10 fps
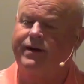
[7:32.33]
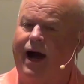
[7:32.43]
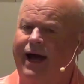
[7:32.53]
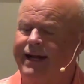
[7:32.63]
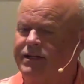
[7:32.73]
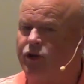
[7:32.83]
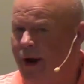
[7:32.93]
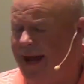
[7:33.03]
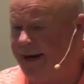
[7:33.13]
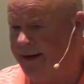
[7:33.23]
if God has
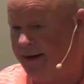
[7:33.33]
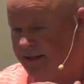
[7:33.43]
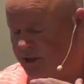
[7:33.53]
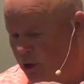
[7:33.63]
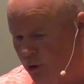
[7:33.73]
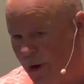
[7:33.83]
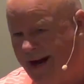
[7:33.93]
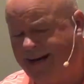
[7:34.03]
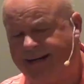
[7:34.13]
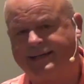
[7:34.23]
granted us the
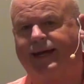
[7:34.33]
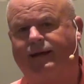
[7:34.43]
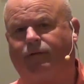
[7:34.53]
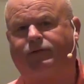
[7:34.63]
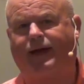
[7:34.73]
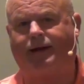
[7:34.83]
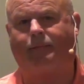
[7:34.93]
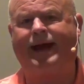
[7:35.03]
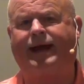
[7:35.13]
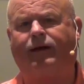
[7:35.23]
greatest gift that a